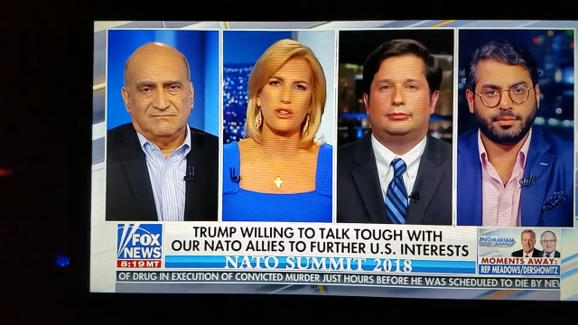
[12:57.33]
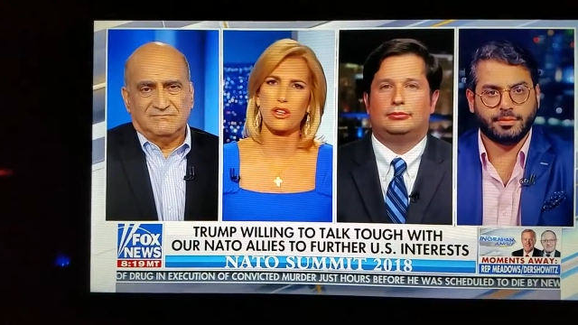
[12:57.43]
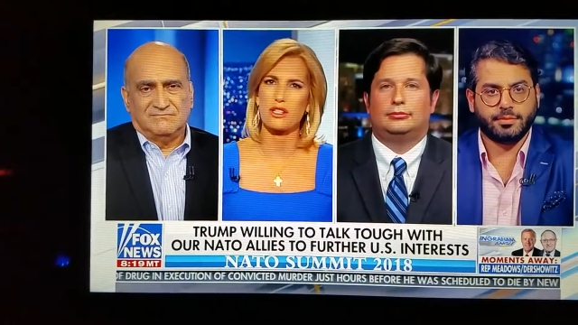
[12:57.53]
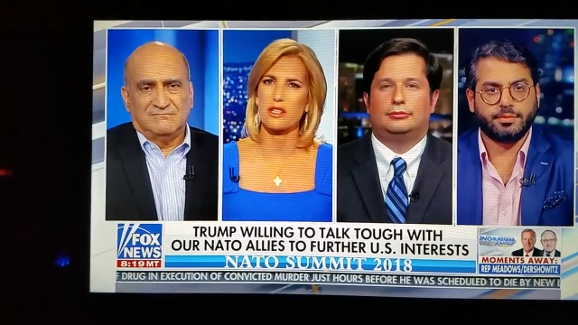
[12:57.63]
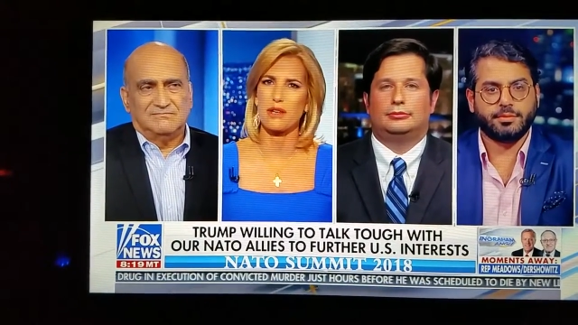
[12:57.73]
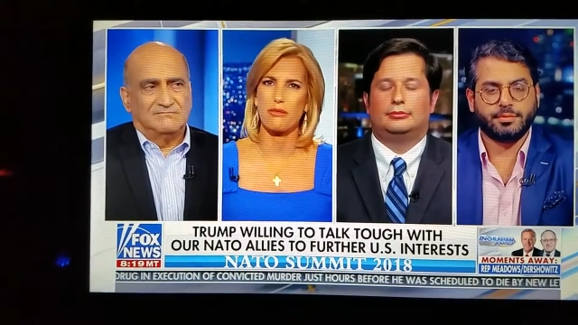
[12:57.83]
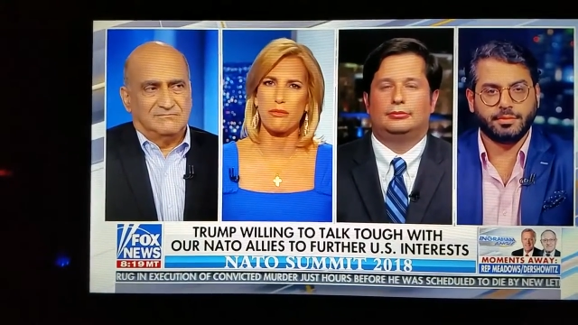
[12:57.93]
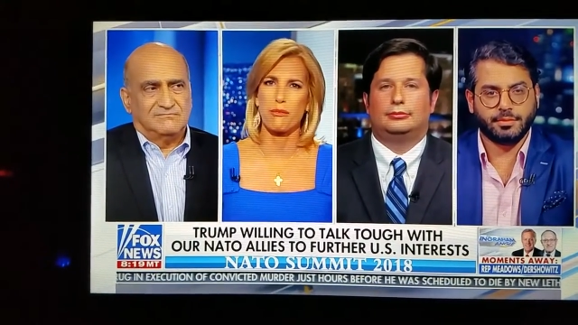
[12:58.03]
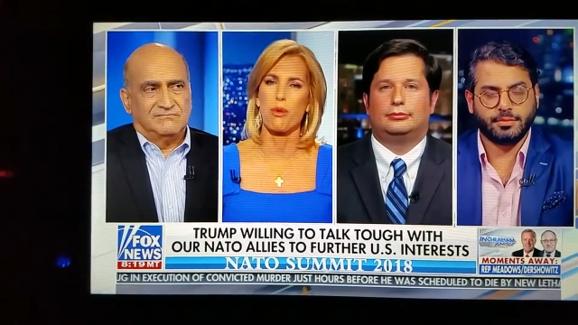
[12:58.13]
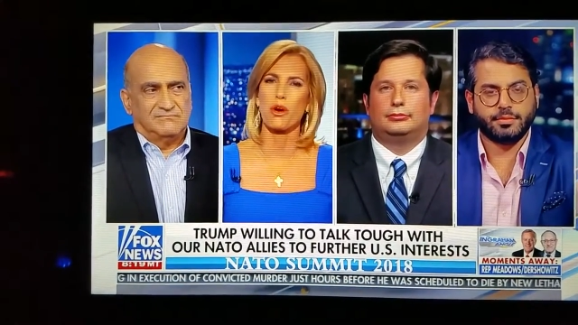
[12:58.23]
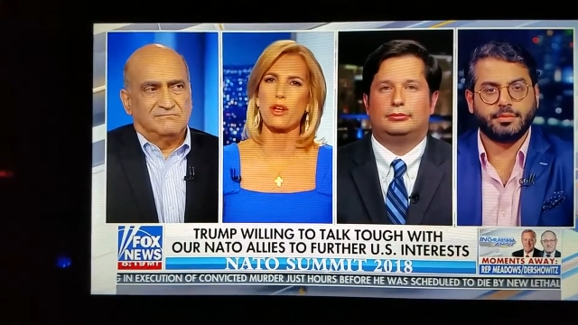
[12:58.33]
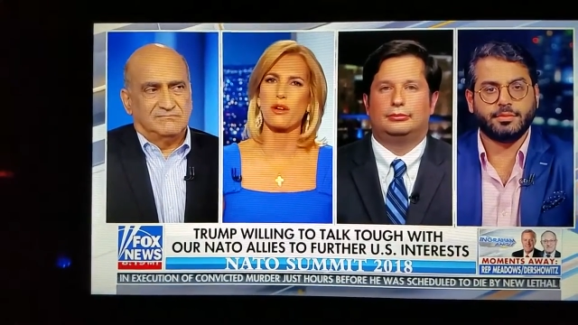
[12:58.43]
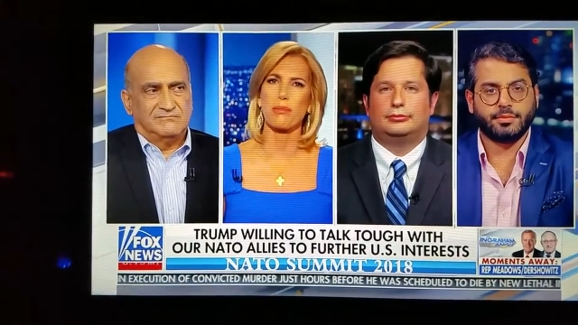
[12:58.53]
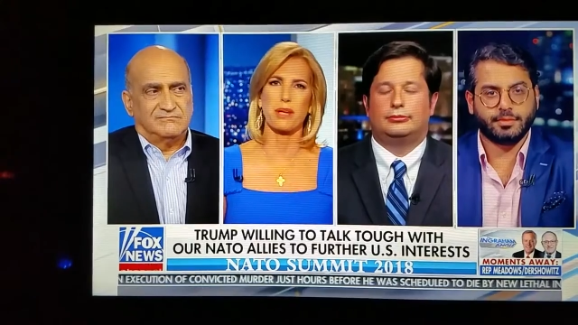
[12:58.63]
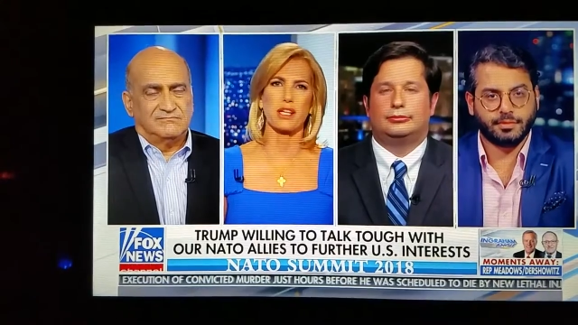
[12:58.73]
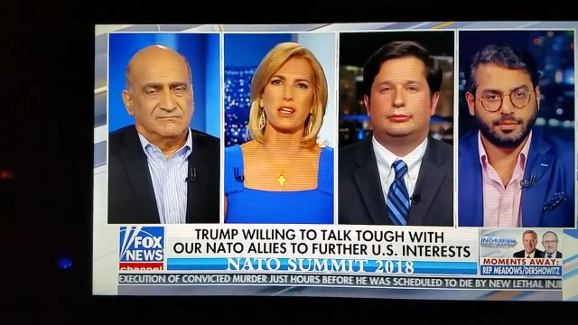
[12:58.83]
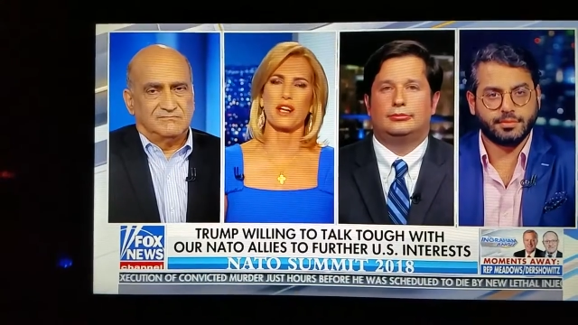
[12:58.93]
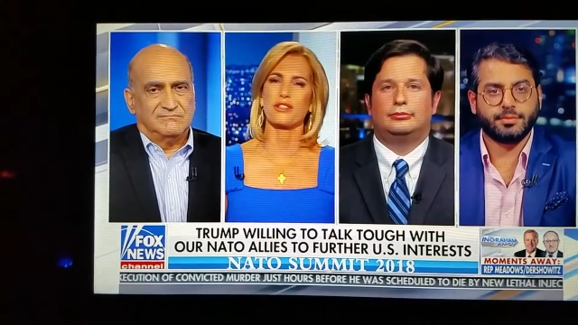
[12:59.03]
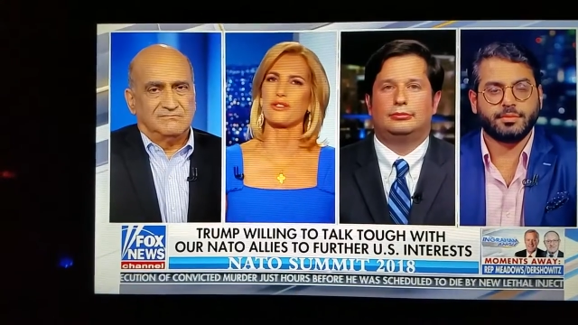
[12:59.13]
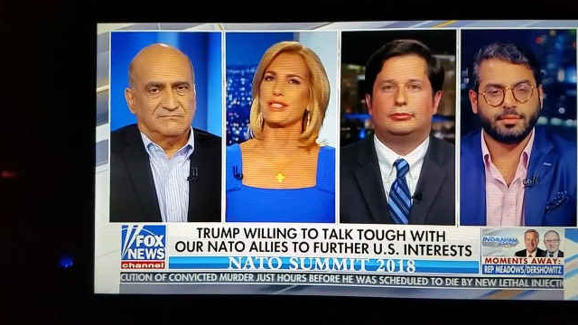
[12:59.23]
Speaker 1: and you're going to see more European
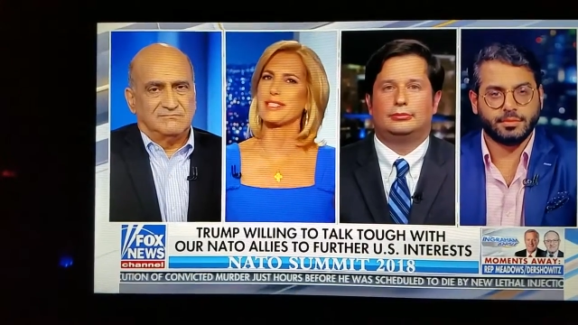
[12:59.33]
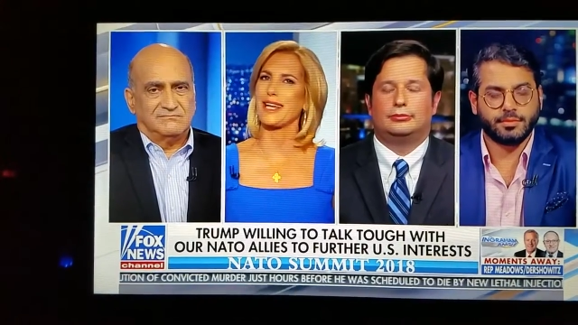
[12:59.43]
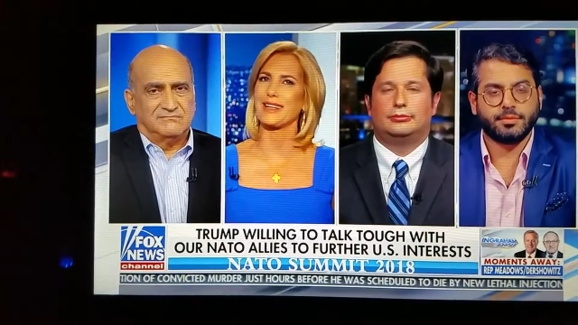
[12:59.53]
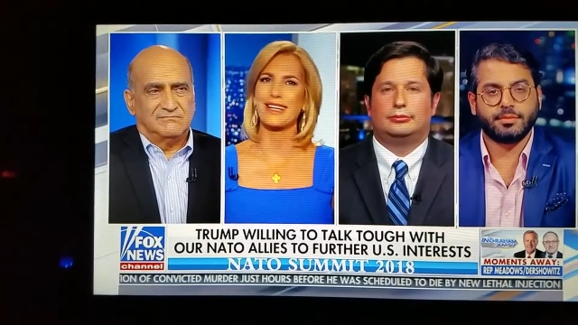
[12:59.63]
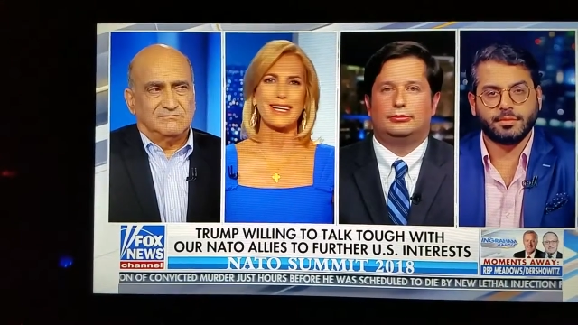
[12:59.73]
countries saying,